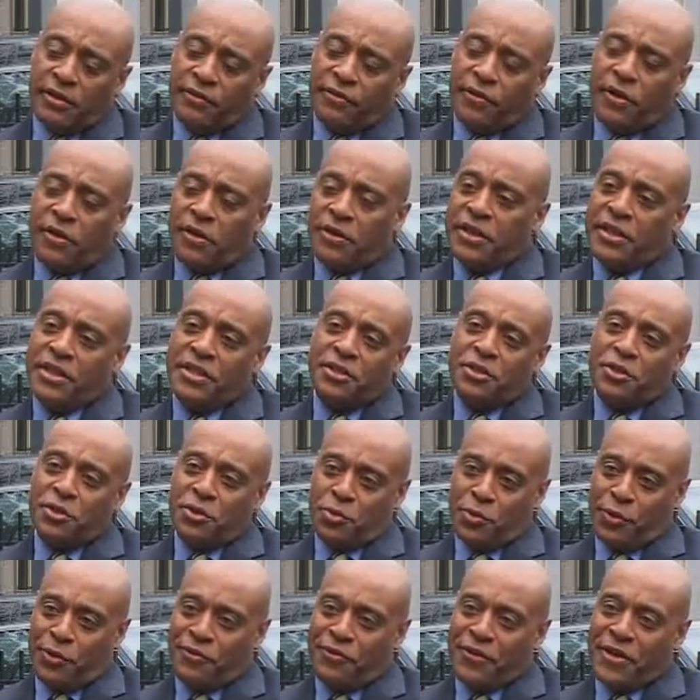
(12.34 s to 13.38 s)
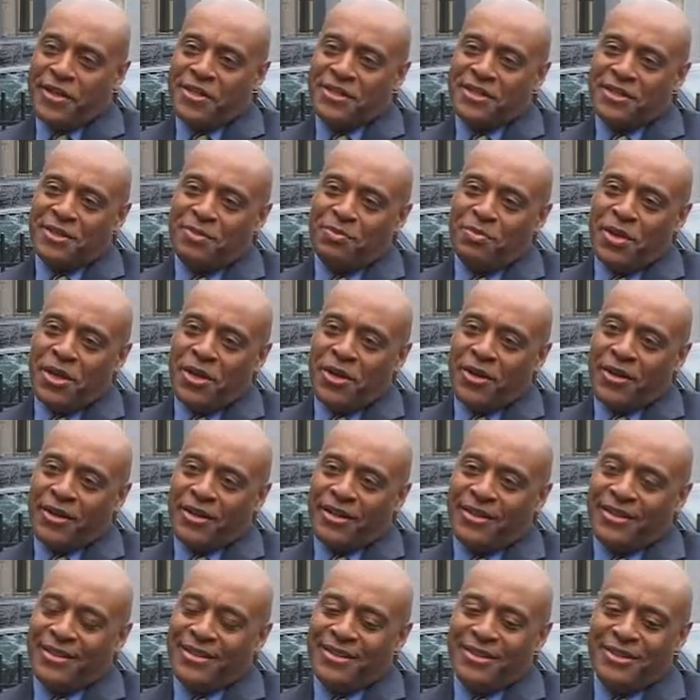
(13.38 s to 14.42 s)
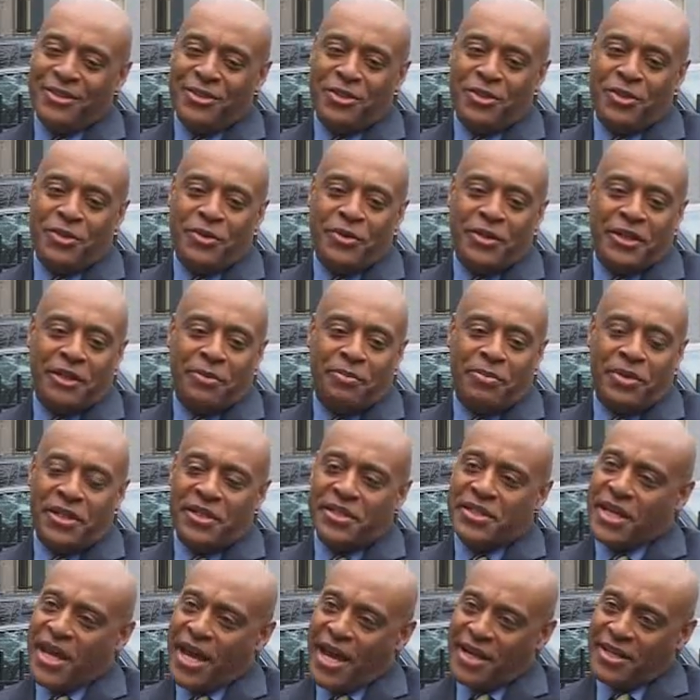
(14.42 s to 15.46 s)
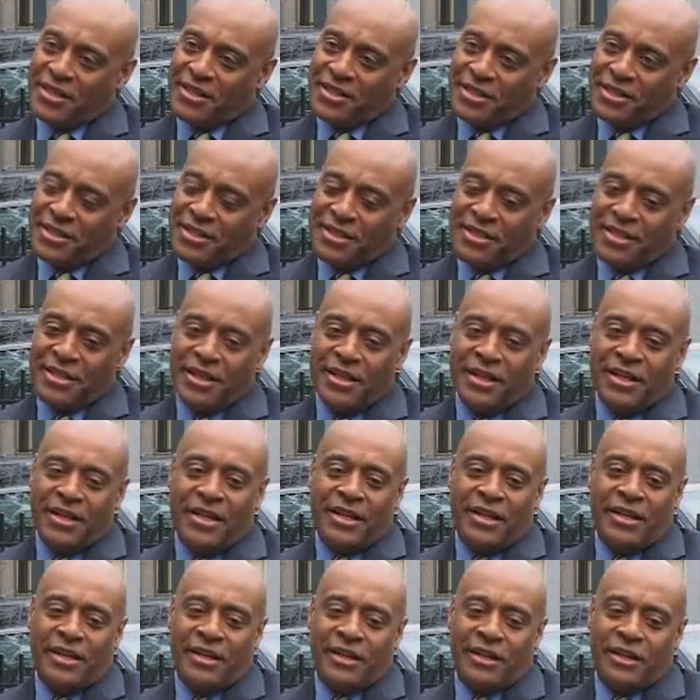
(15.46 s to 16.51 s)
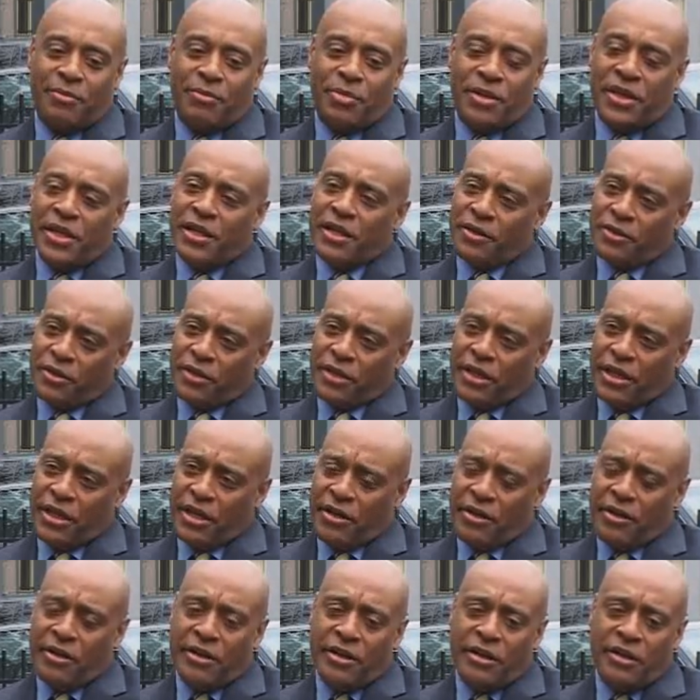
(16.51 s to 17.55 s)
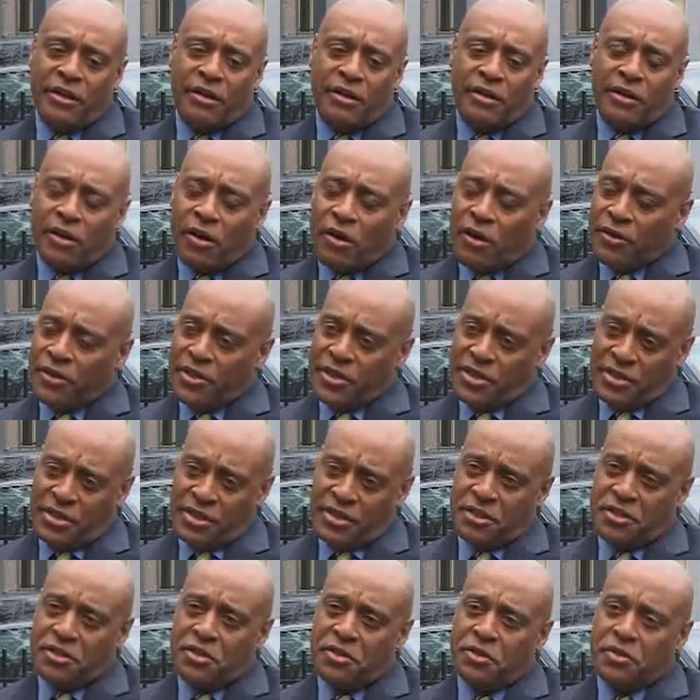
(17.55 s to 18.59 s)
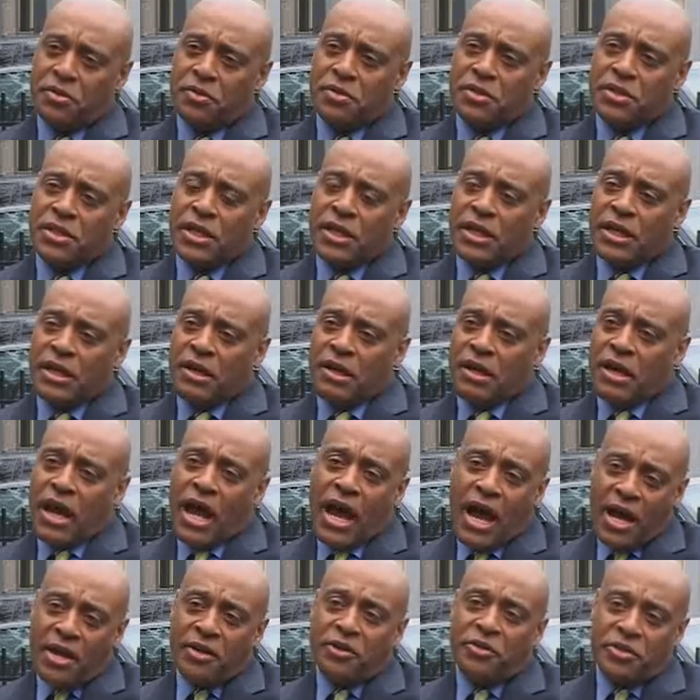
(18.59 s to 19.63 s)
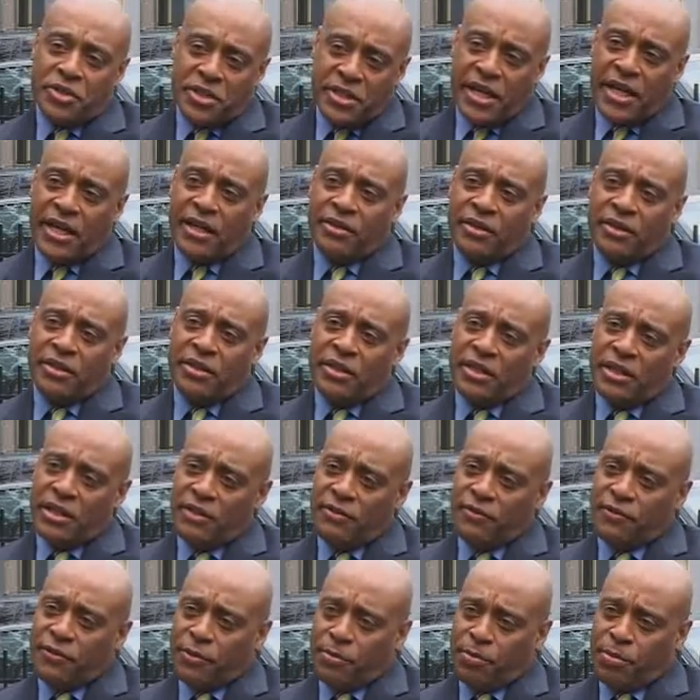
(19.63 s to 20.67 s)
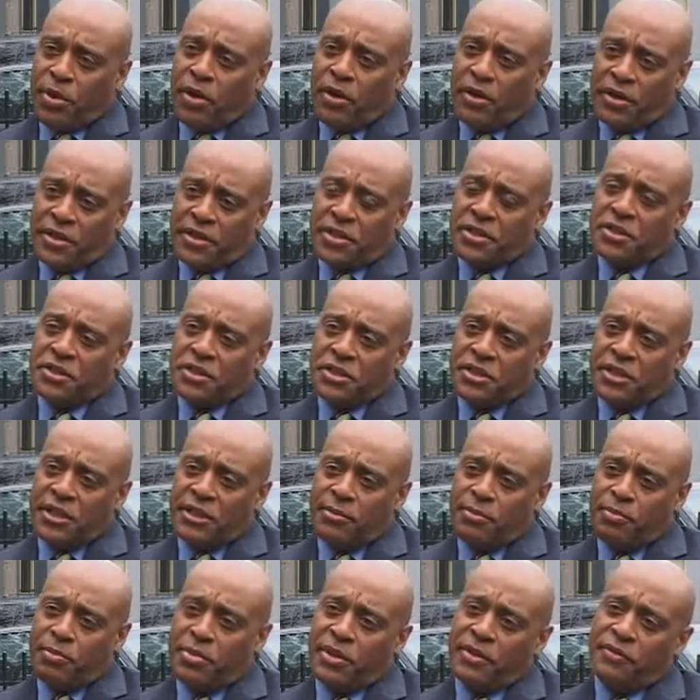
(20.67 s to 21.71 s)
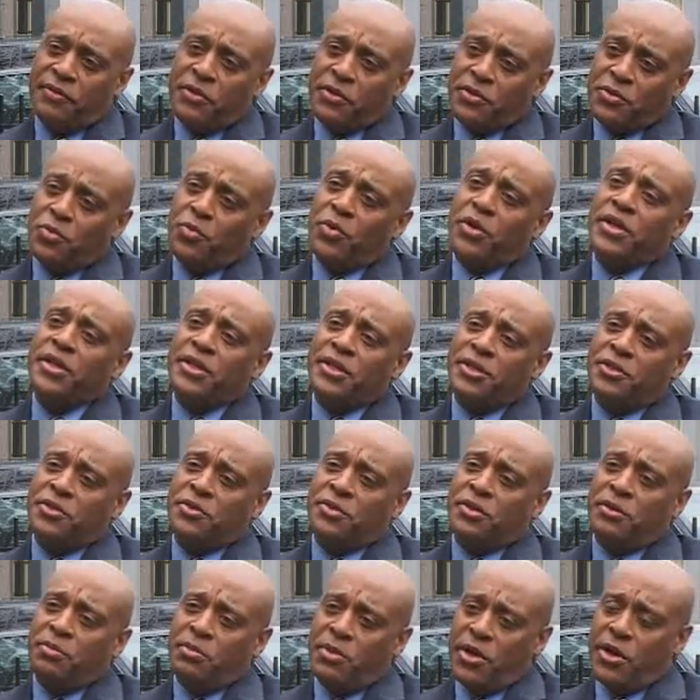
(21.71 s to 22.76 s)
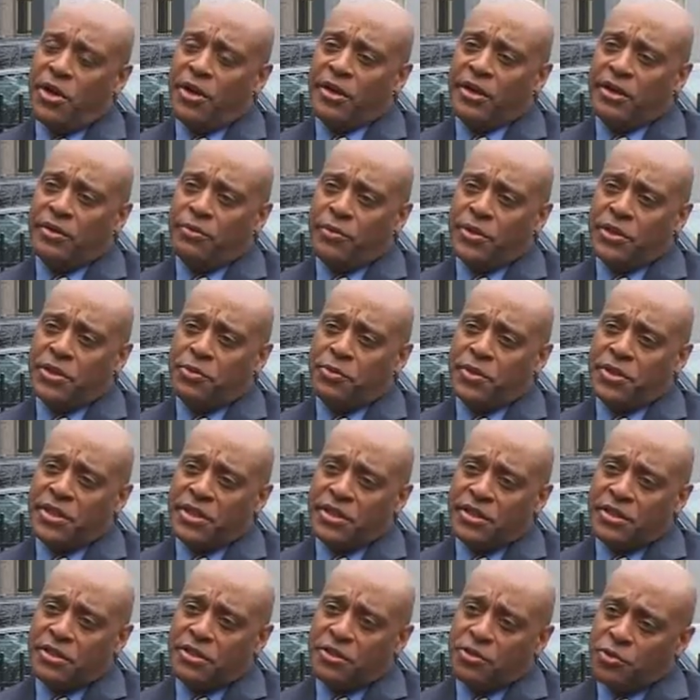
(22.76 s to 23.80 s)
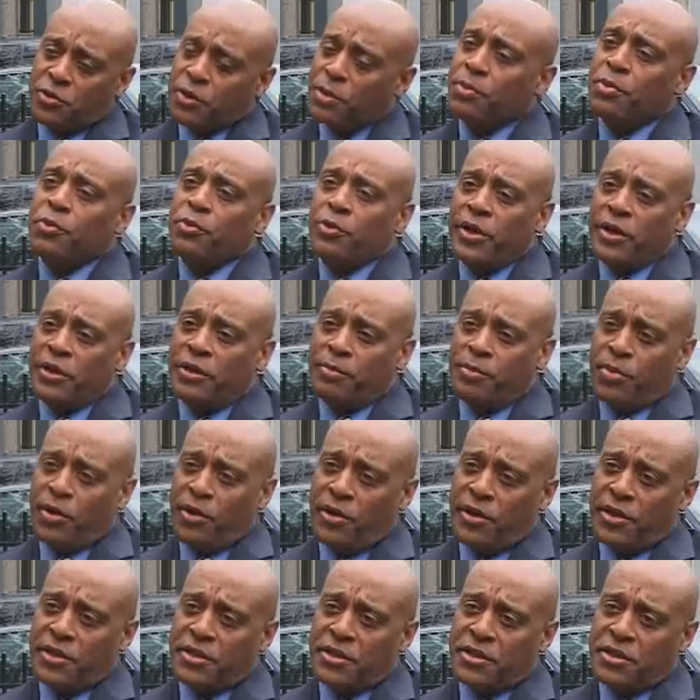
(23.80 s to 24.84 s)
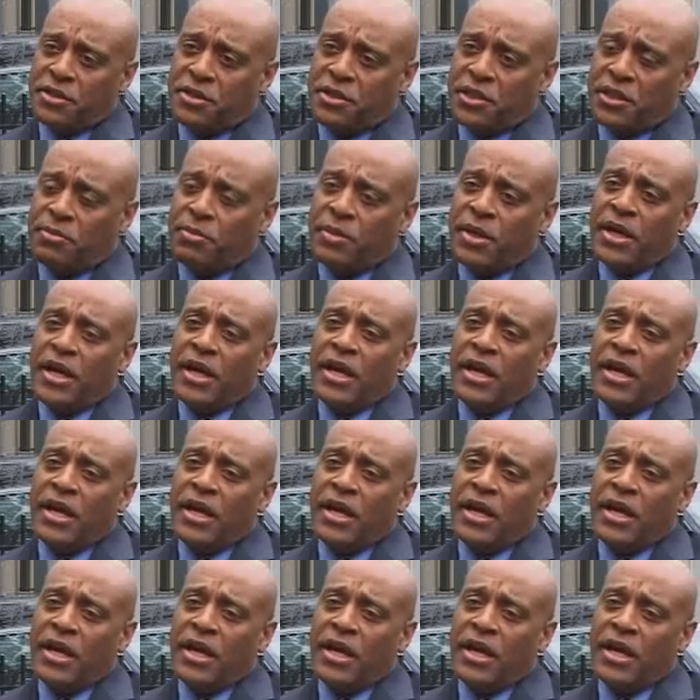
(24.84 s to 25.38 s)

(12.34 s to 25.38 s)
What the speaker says: of all the issues we face in America, it could be taxes, it could be health care, on all these issues, I understand the need for partisanship. But if there's one issue in America in which we should strip away the partisanship